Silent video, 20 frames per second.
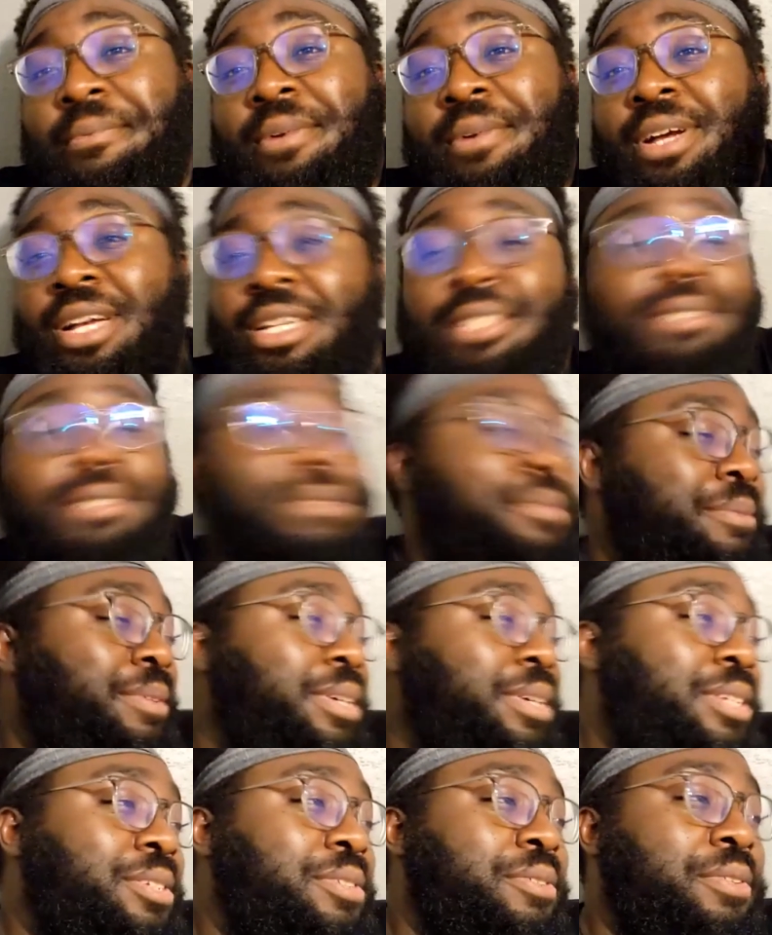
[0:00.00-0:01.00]
Rocks,
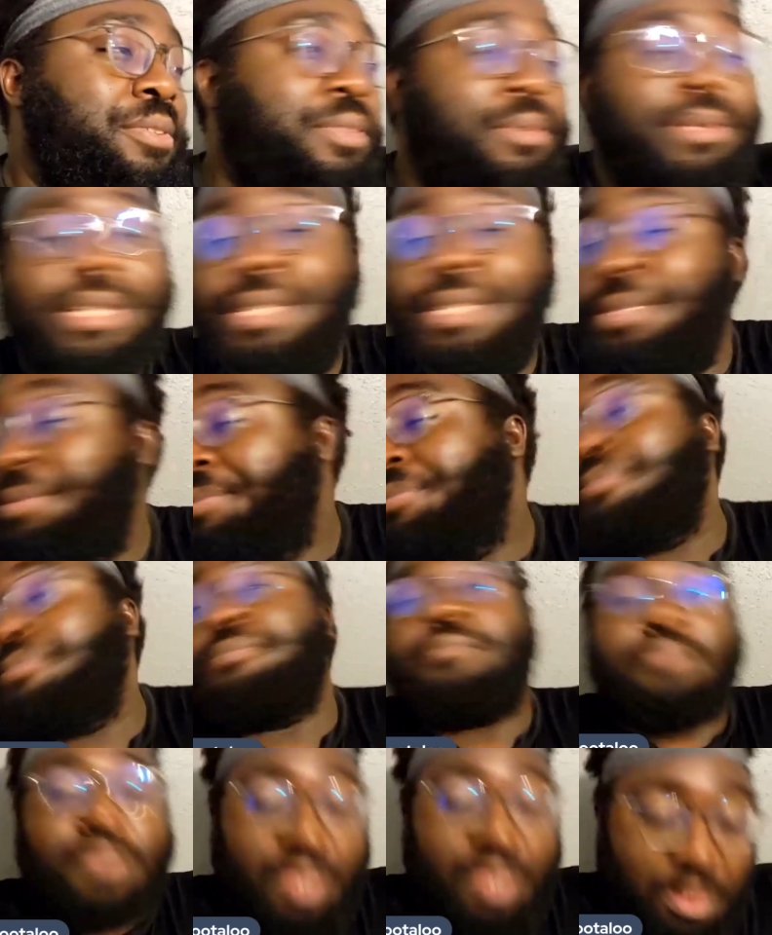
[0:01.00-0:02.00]
one, two, three.
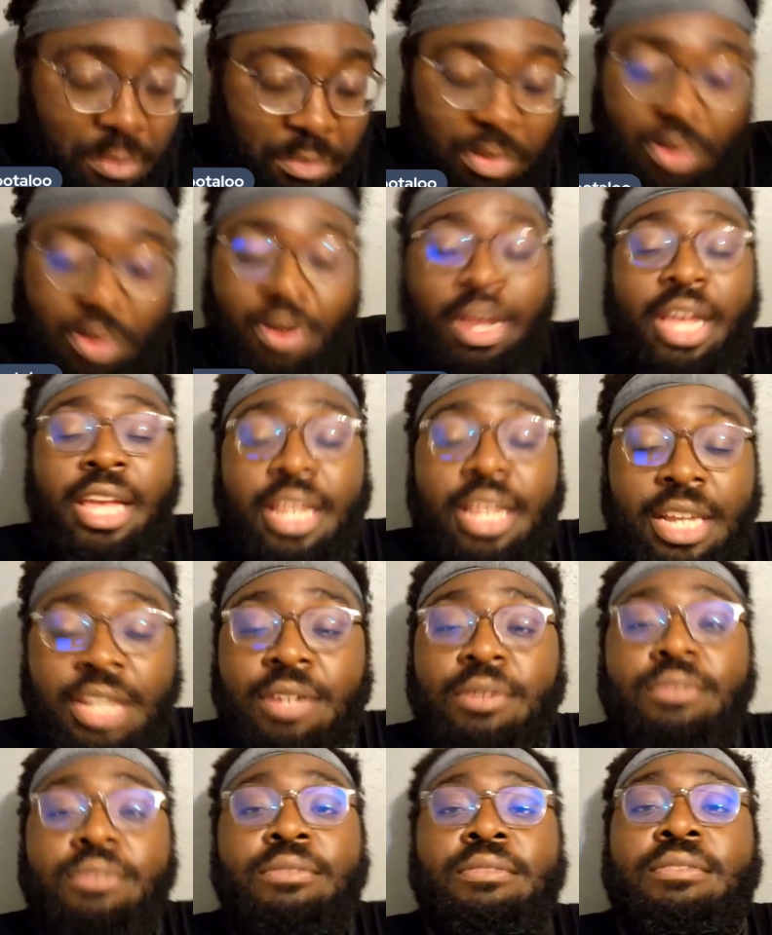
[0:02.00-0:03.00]
Brand
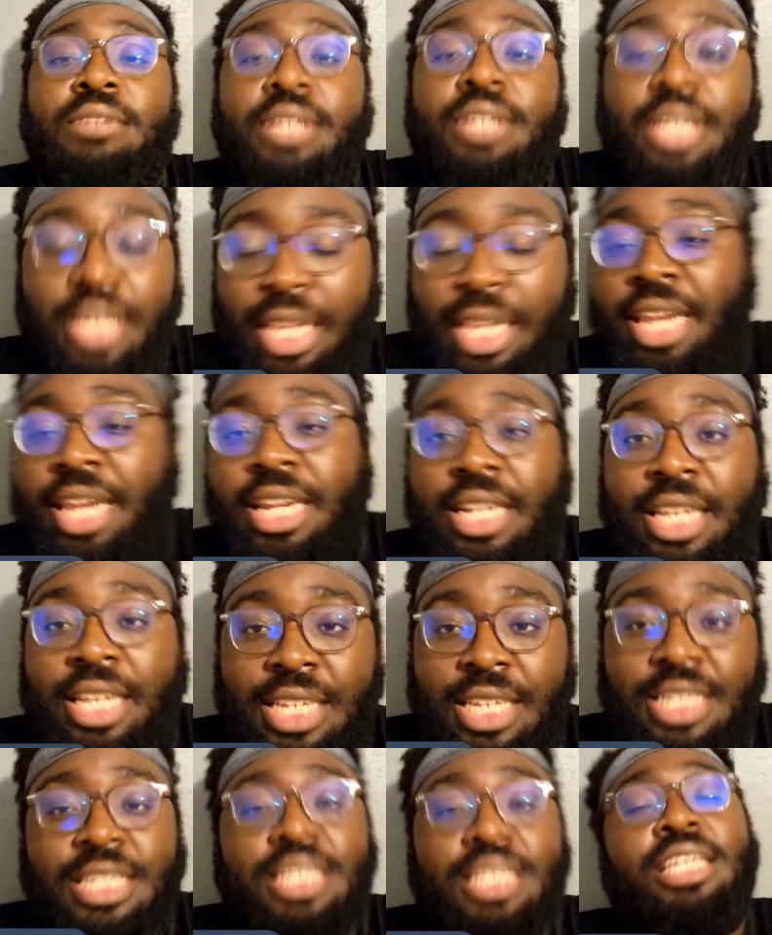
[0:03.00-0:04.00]
new
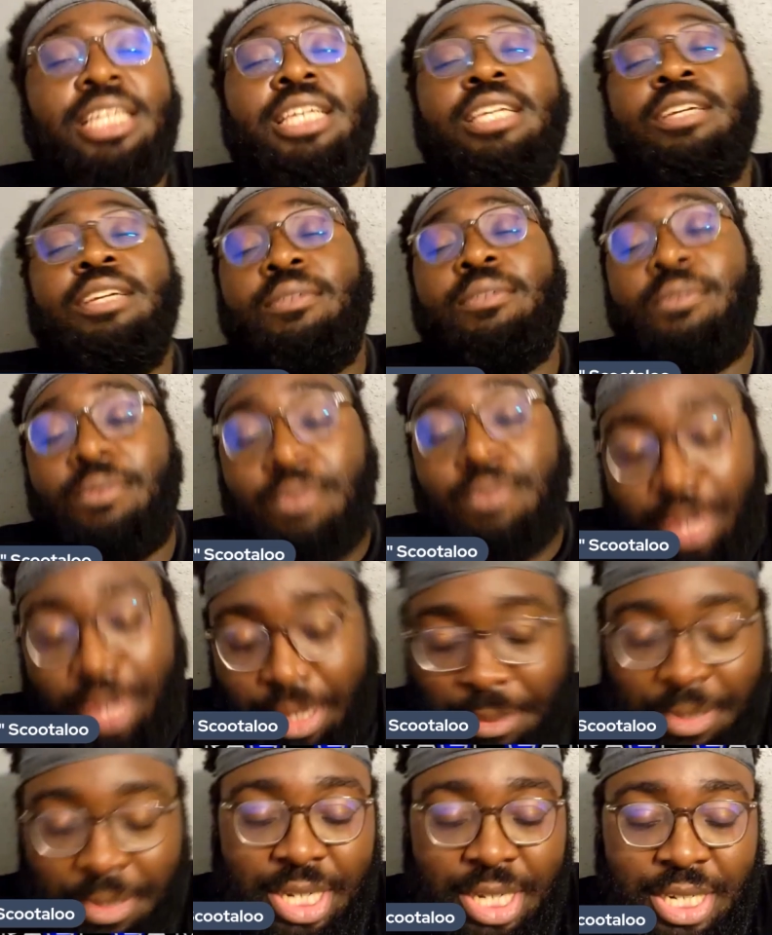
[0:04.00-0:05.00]
NXT
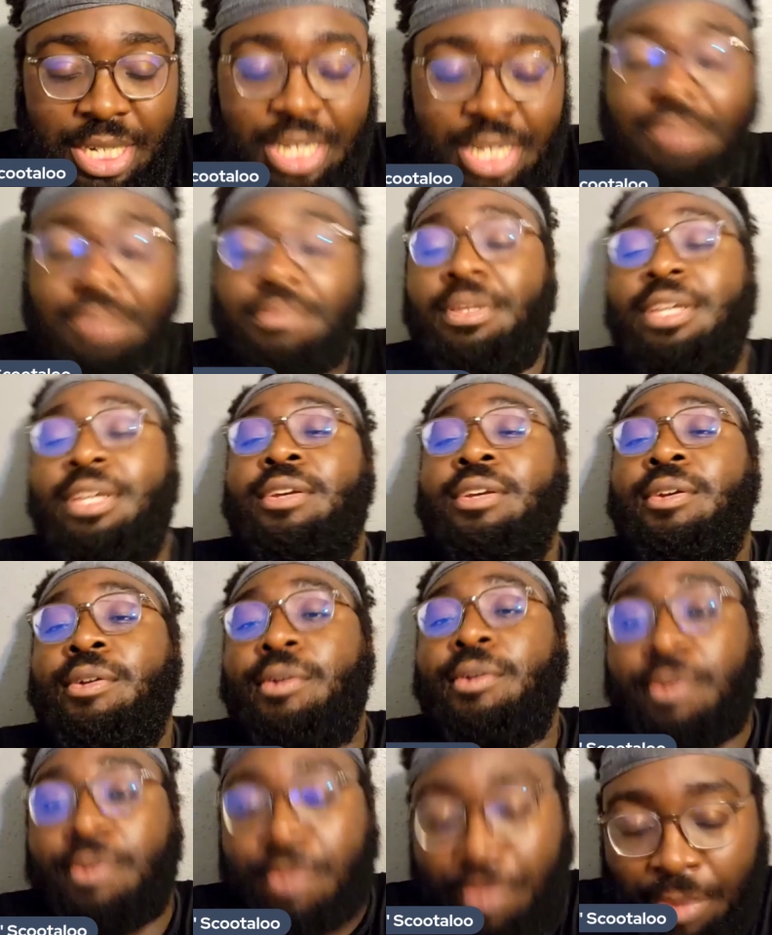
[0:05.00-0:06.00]
Women's Champion,
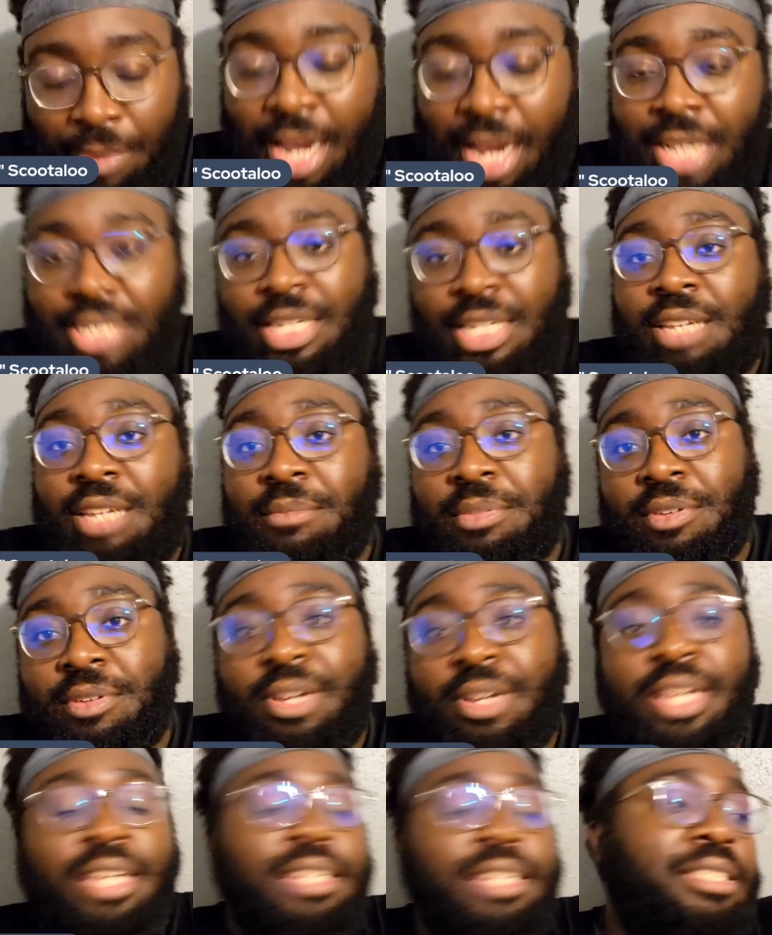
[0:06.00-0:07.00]
Roxanne
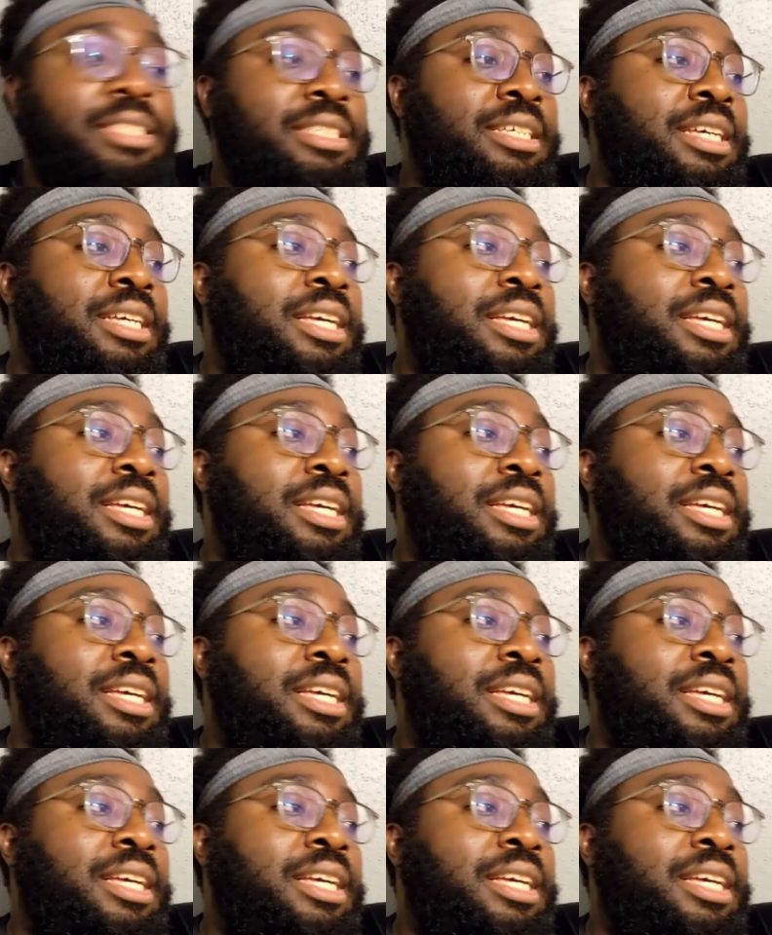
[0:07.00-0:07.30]
Perez.